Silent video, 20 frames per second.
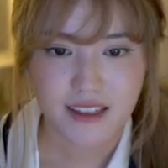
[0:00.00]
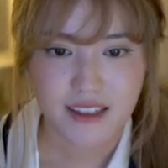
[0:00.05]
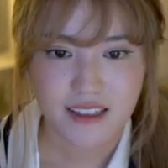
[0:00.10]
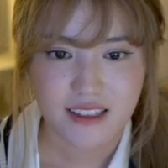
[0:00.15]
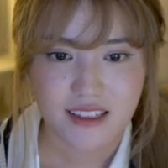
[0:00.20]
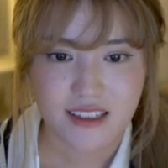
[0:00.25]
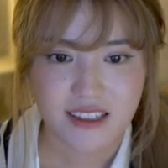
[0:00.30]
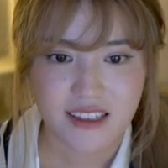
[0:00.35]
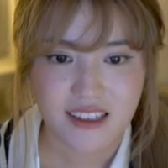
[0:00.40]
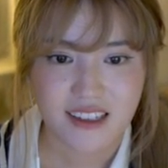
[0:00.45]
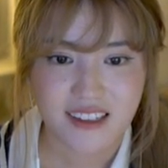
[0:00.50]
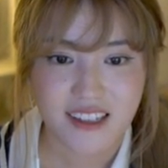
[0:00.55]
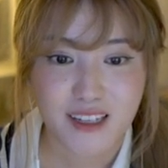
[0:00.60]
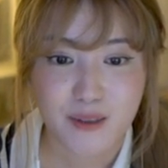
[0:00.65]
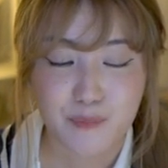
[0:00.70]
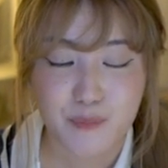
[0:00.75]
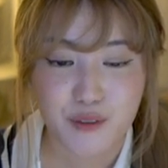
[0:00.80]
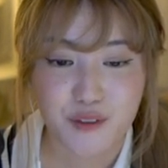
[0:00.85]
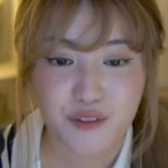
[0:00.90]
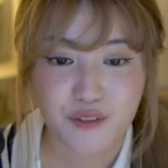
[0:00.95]
Yeah,
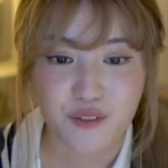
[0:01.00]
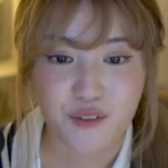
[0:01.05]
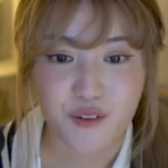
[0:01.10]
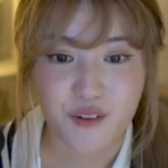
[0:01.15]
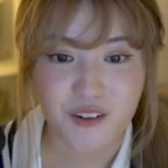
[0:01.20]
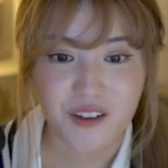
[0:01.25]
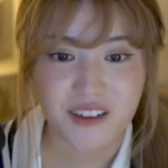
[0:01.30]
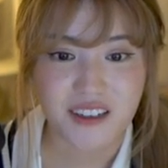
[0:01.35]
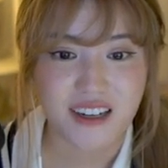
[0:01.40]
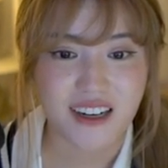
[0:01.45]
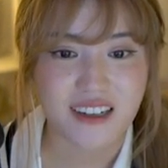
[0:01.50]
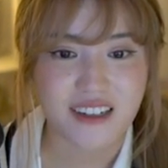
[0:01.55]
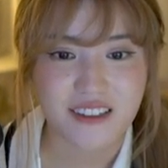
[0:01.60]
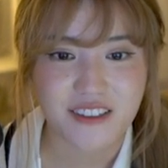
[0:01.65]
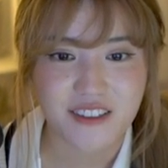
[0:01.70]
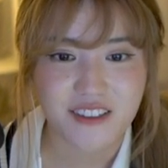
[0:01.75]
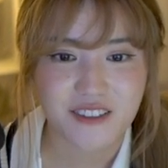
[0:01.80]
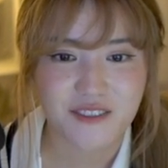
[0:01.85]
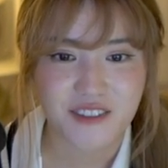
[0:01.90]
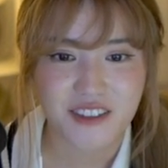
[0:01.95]
like before, I don't
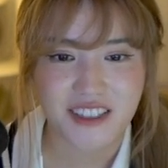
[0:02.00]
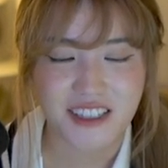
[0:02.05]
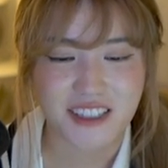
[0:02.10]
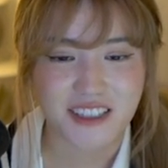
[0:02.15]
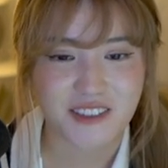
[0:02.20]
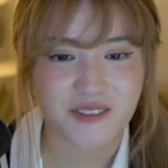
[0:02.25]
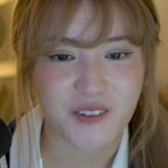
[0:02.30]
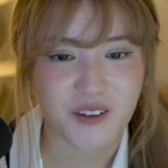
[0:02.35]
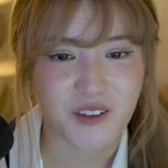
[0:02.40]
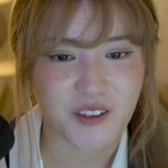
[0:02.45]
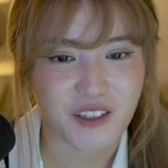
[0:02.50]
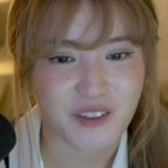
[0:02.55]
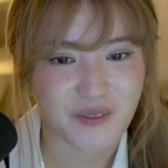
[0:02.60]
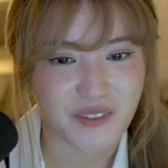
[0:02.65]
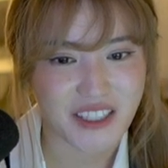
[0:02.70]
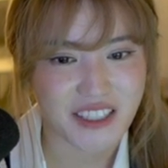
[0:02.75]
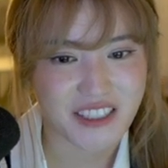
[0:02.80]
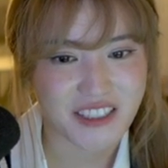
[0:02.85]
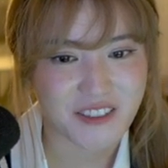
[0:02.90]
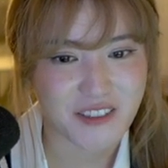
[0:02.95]
know if you guys followed
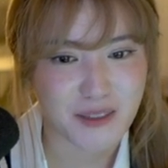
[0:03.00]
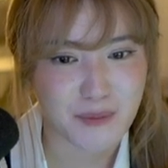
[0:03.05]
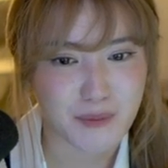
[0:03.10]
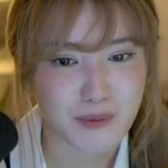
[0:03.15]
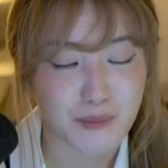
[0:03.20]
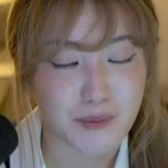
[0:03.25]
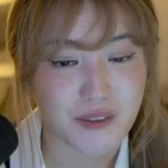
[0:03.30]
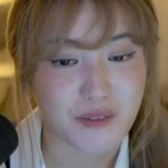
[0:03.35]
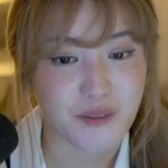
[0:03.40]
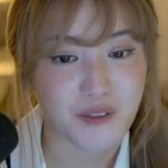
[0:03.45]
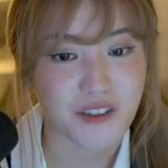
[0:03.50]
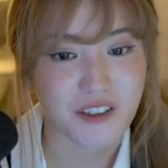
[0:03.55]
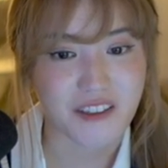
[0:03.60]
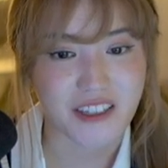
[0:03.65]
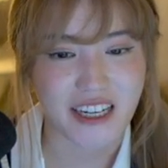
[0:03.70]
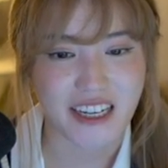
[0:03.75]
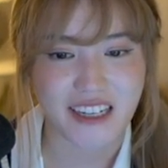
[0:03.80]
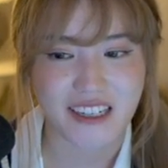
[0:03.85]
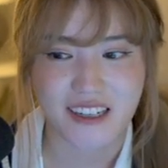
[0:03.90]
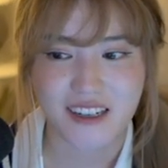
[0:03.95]
my streams before,
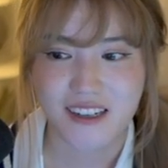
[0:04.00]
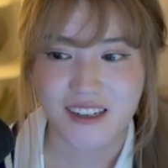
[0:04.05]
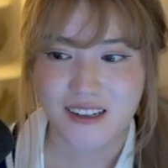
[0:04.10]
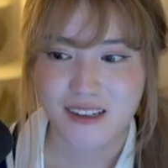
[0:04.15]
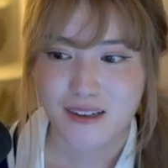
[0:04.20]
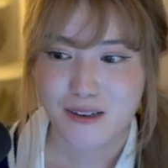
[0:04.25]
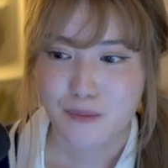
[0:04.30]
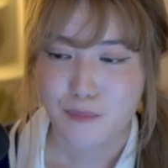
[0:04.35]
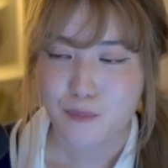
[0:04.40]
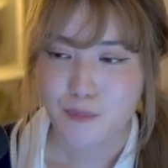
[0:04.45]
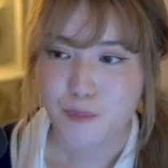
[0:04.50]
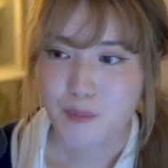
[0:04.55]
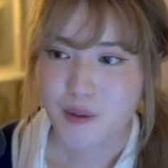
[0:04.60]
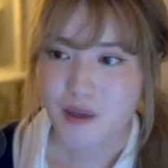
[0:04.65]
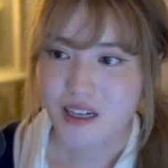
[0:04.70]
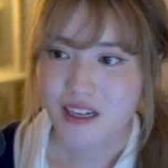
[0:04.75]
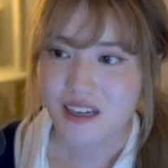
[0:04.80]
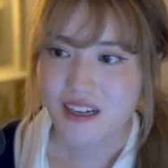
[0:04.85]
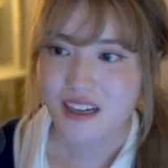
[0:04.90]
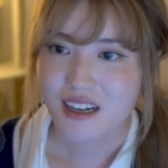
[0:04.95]
right?
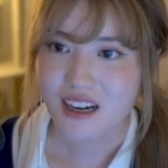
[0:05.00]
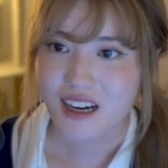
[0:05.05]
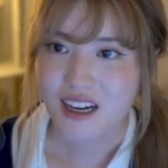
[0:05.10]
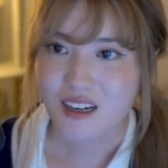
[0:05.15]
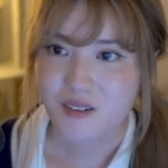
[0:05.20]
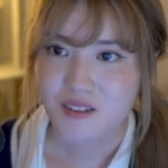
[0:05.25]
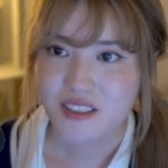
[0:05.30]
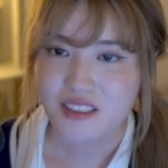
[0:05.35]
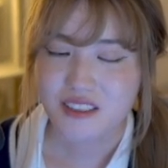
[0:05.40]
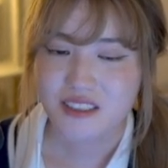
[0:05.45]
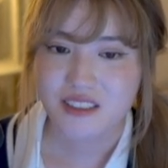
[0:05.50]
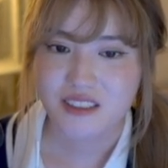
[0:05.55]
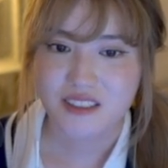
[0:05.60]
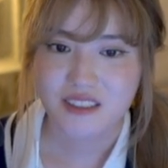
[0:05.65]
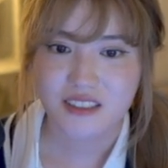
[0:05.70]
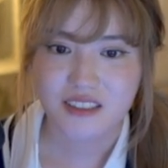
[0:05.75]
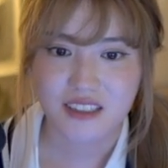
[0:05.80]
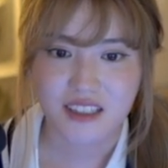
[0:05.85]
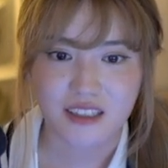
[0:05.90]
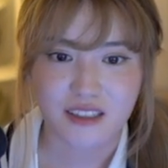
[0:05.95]
but I would
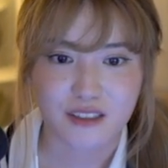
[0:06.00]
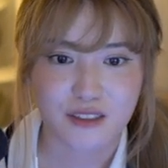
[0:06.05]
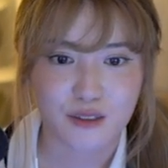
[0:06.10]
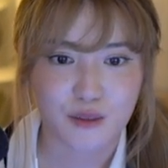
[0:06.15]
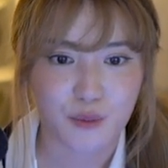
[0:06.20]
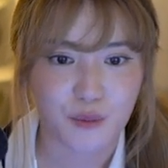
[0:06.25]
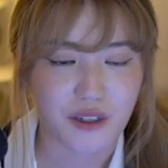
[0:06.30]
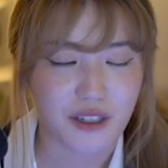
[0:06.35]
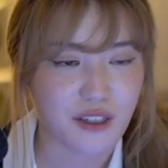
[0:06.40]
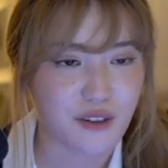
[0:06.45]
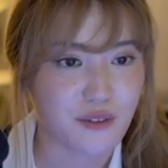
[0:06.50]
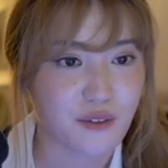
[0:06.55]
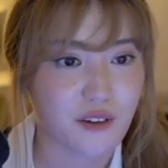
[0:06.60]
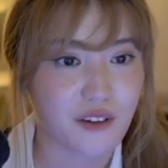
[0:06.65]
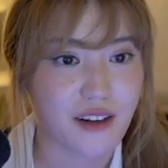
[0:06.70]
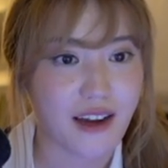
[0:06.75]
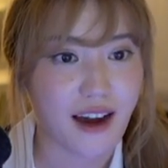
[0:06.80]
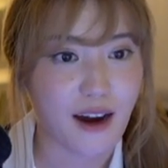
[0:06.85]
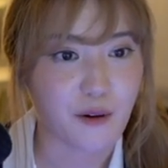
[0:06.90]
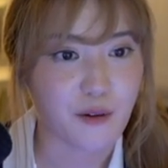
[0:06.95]
do like
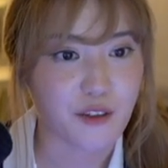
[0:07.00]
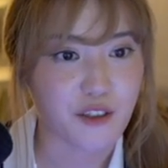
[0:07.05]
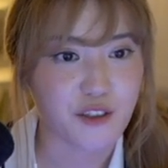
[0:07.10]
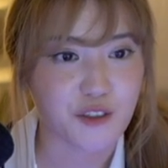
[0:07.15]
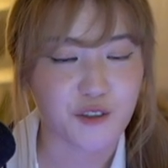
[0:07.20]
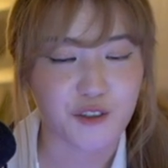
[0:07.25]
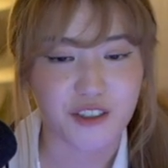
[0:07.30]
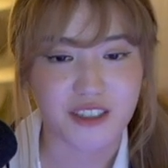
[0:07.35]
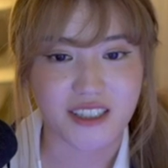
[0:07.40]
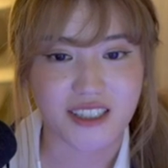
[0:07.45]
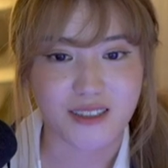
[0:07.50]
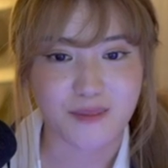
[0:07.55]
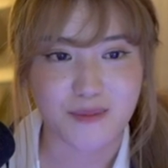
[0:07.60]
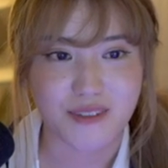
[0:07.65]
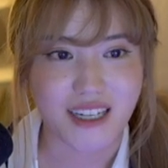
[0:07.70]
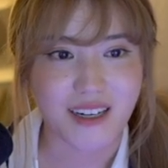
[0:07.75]
24 hour streams.